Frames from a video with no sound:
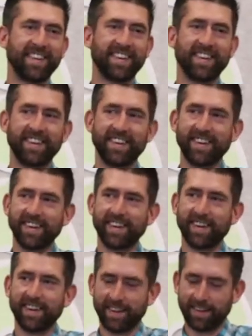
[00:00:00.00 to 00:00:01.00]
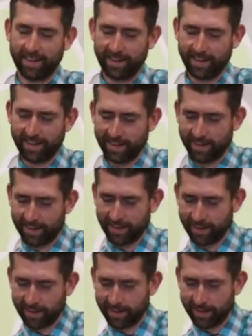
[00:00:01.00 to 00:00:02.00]

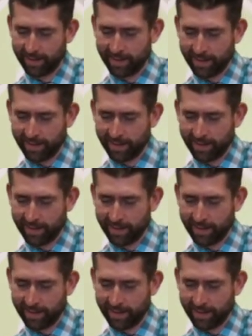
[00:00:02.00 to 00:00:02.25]
No one is speaking in this clip.